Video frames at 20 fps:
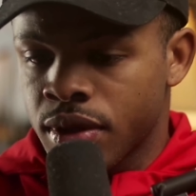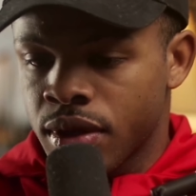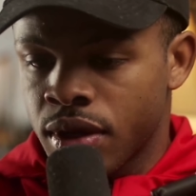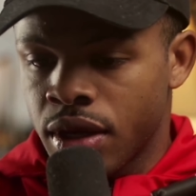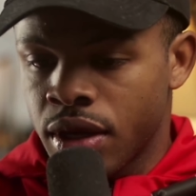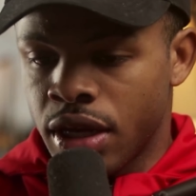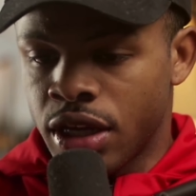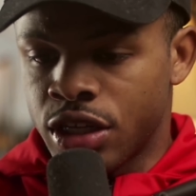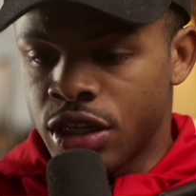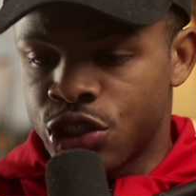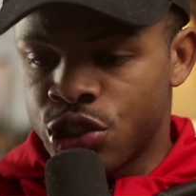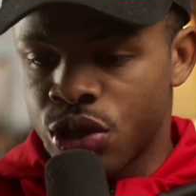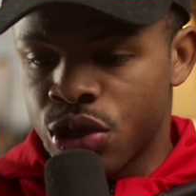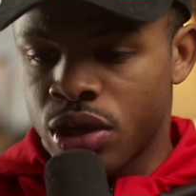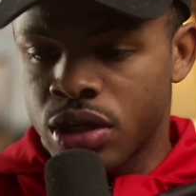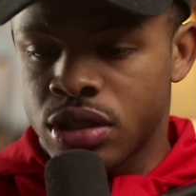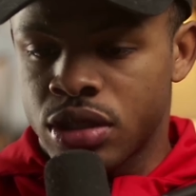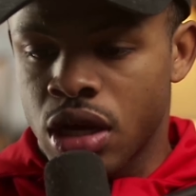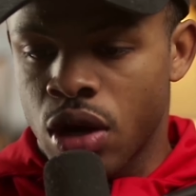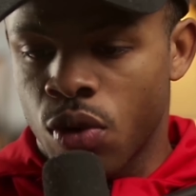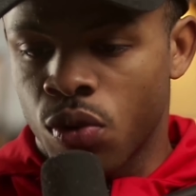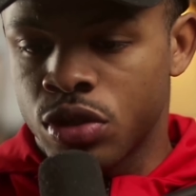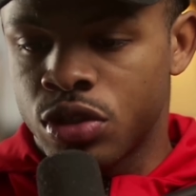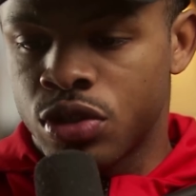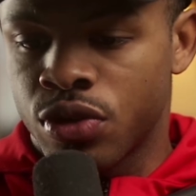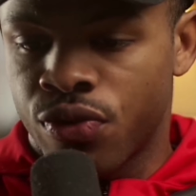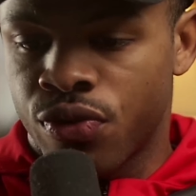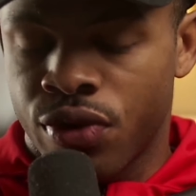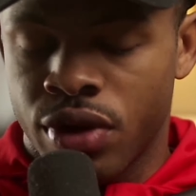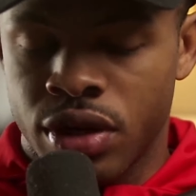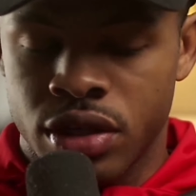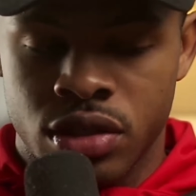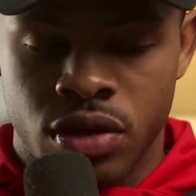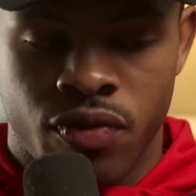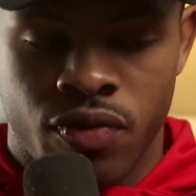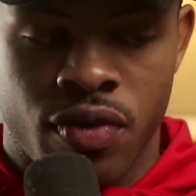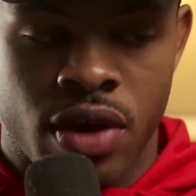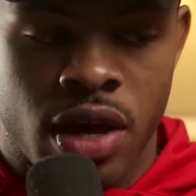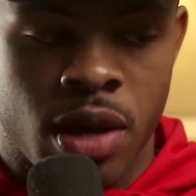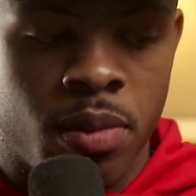And share this out with your friends and
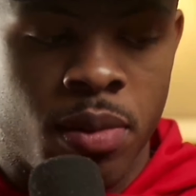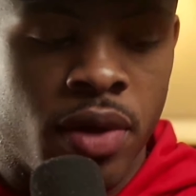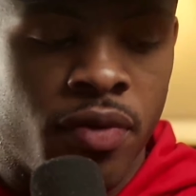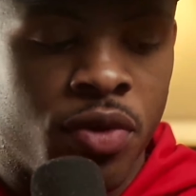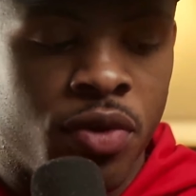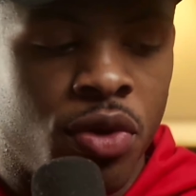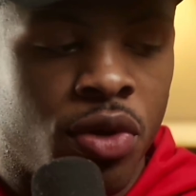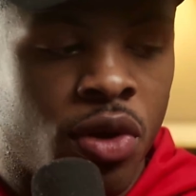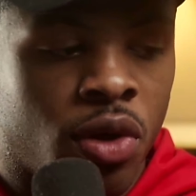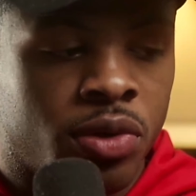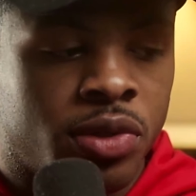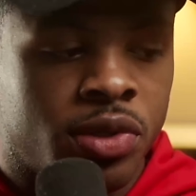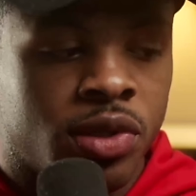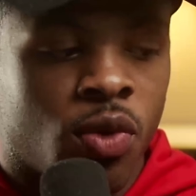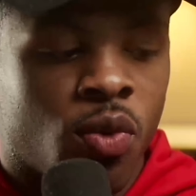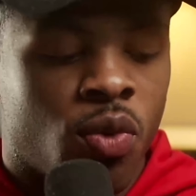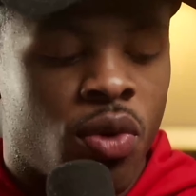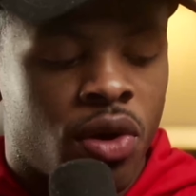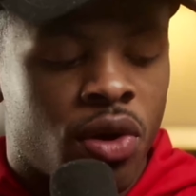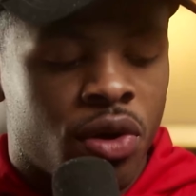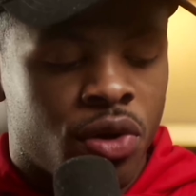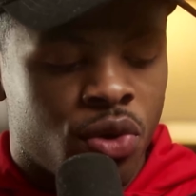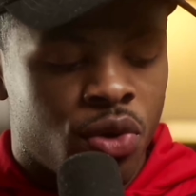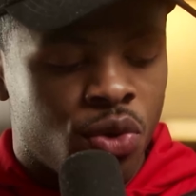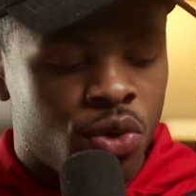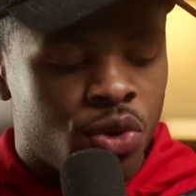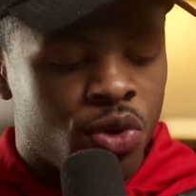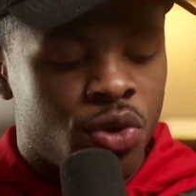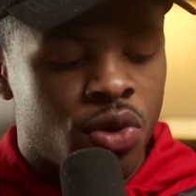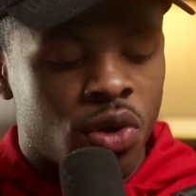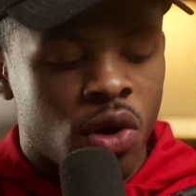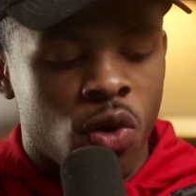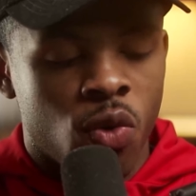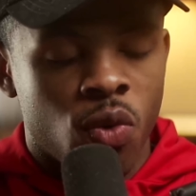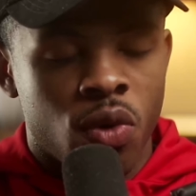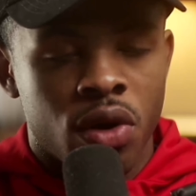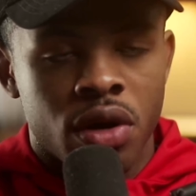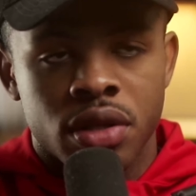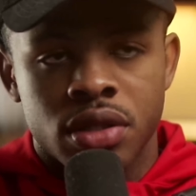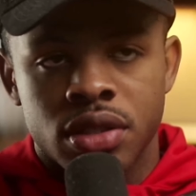family. If you know someone who you know
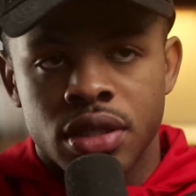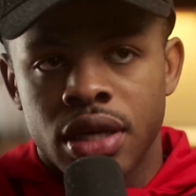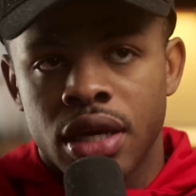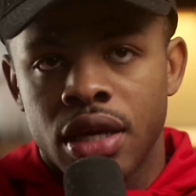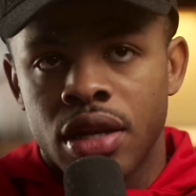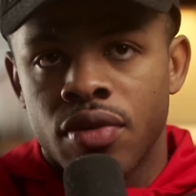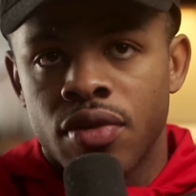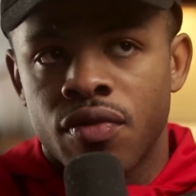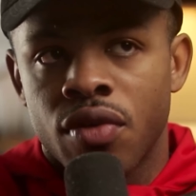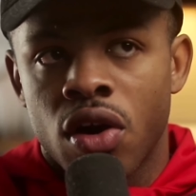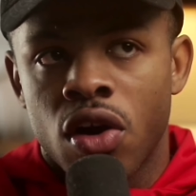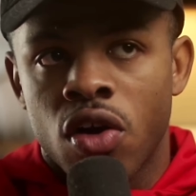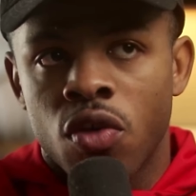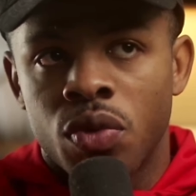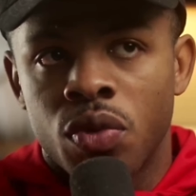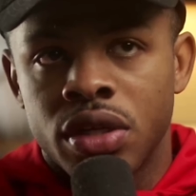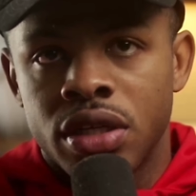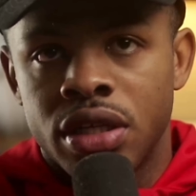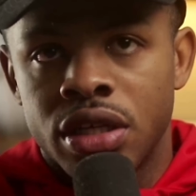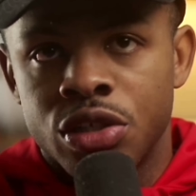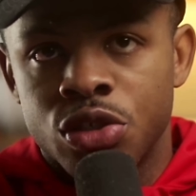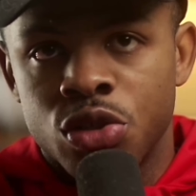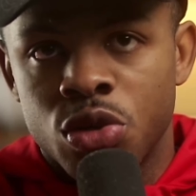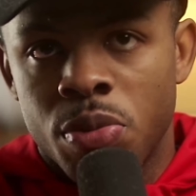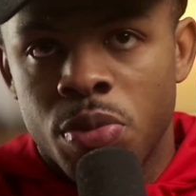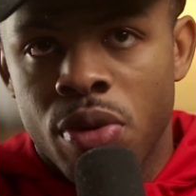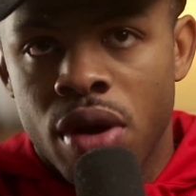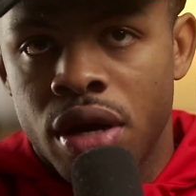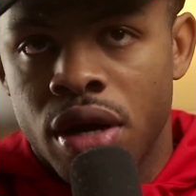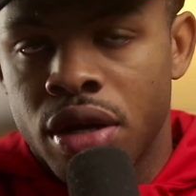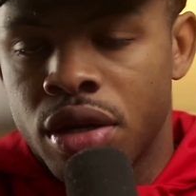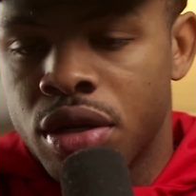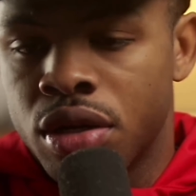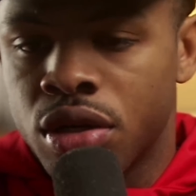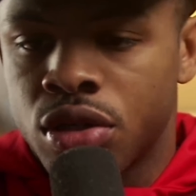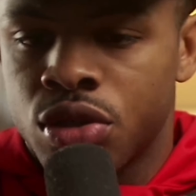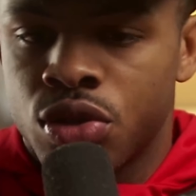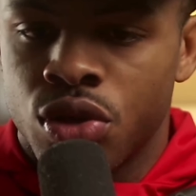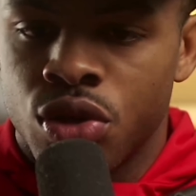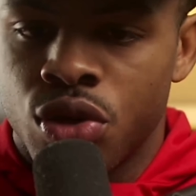wanted to get involved with digital
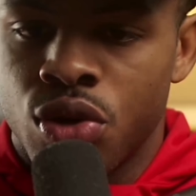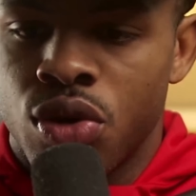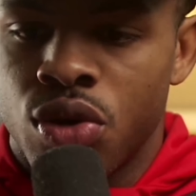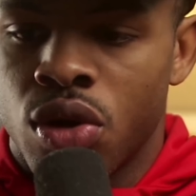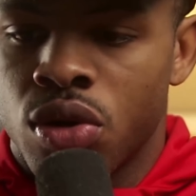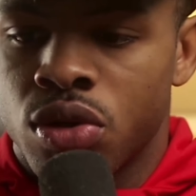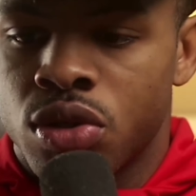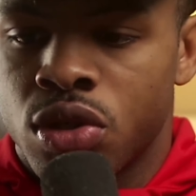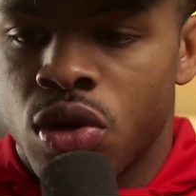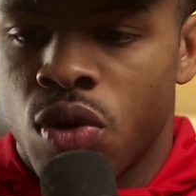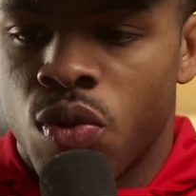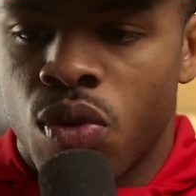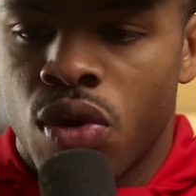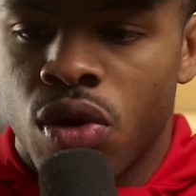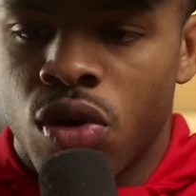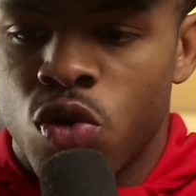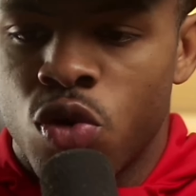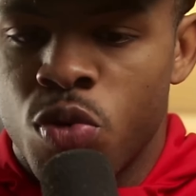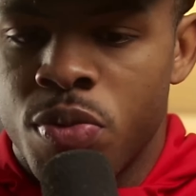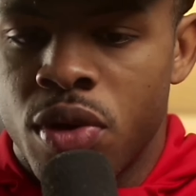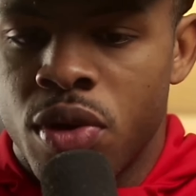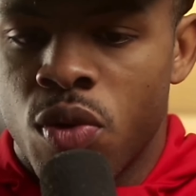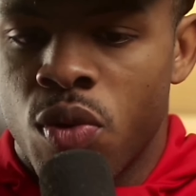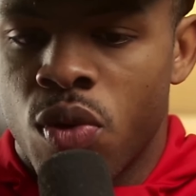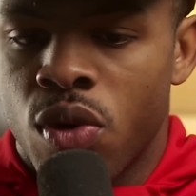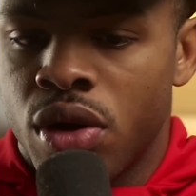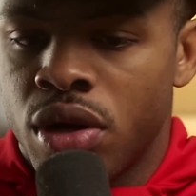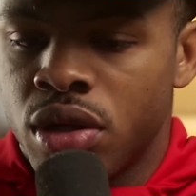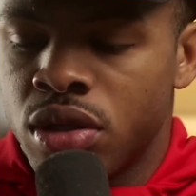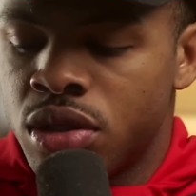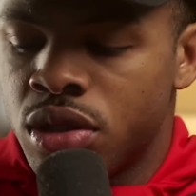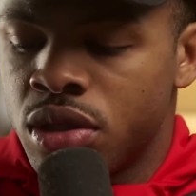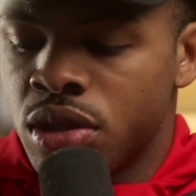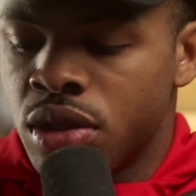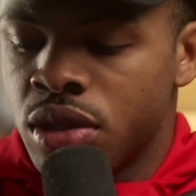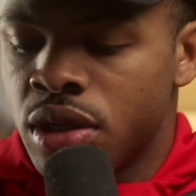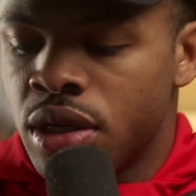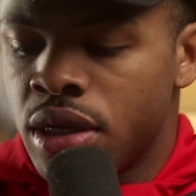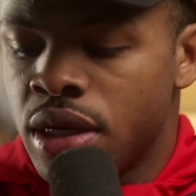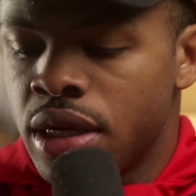products, or you know someone who been wanting
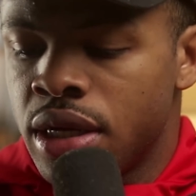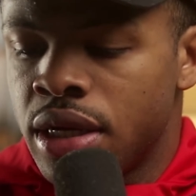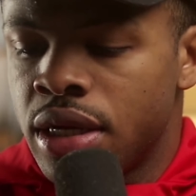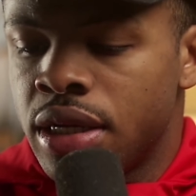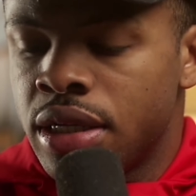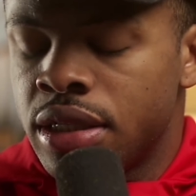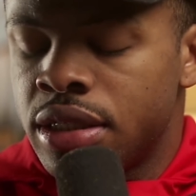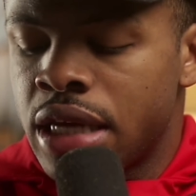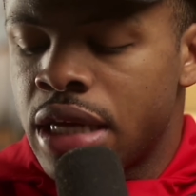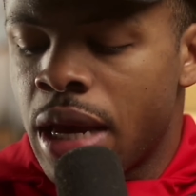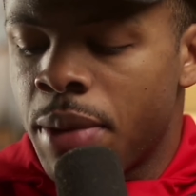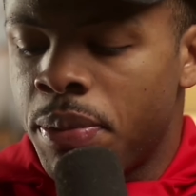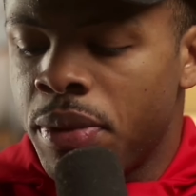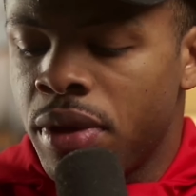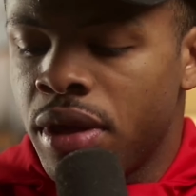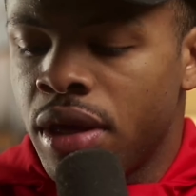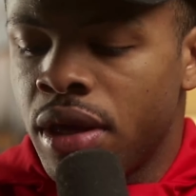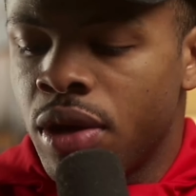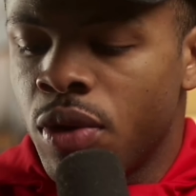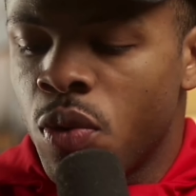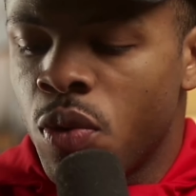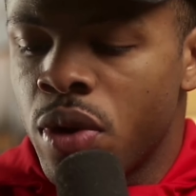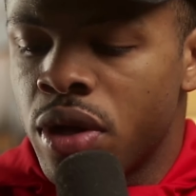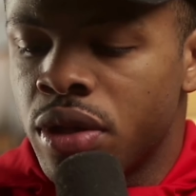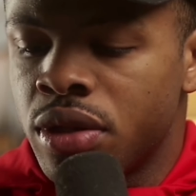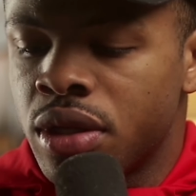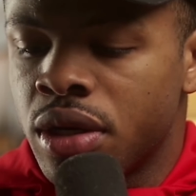to tap in with